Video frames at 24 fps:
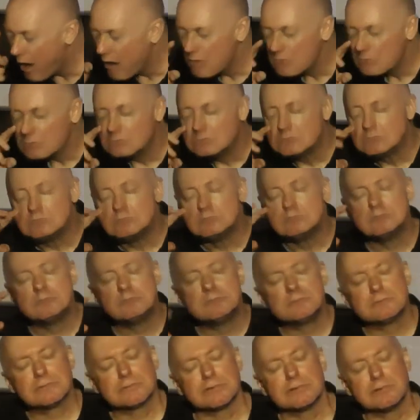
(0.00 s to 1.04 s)
Well, there's
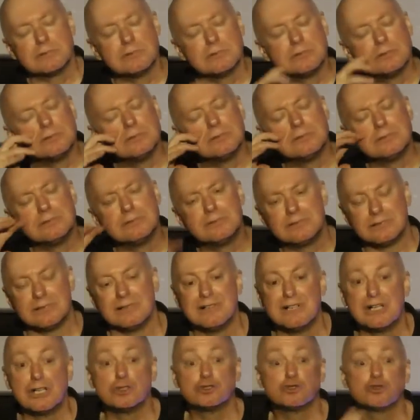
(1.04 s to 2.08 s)
Joseph. He wants to
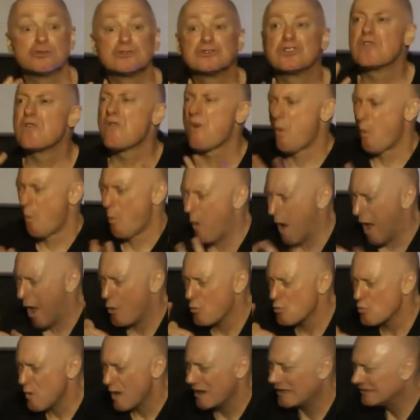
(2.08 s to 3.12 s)
reconcile with his
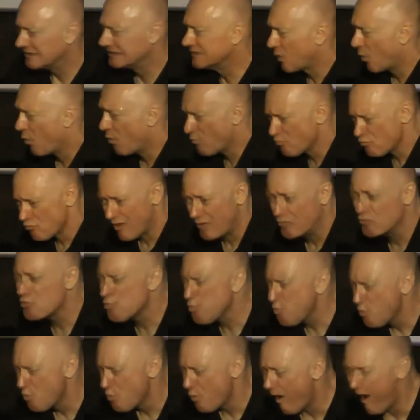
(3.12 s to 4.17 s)
brothers.
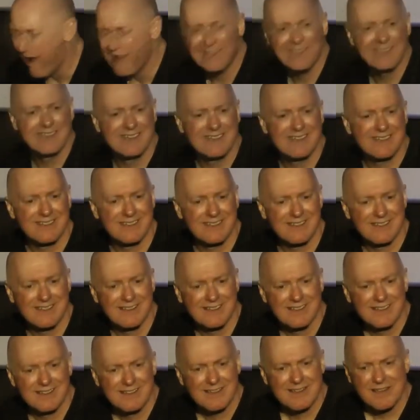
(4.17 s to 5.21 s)
But he wants to
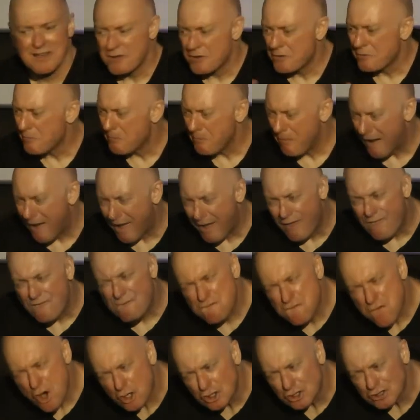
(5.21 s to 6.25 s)
know if they've
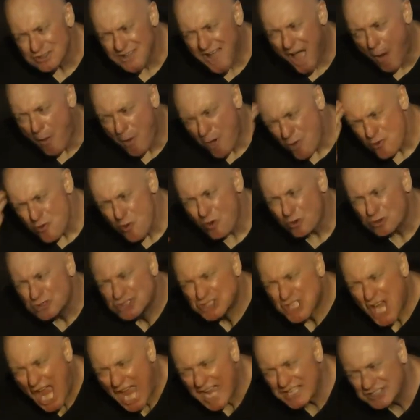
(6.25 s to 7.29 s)
changed. He
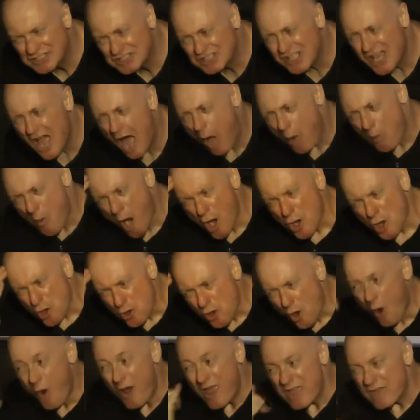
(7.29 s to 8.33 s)
wants to know if they
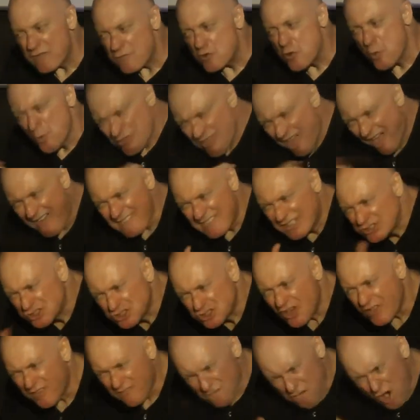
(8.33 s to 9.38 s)
love one another. This
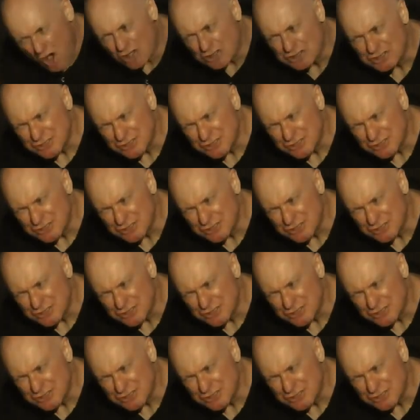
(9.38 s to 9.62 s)
is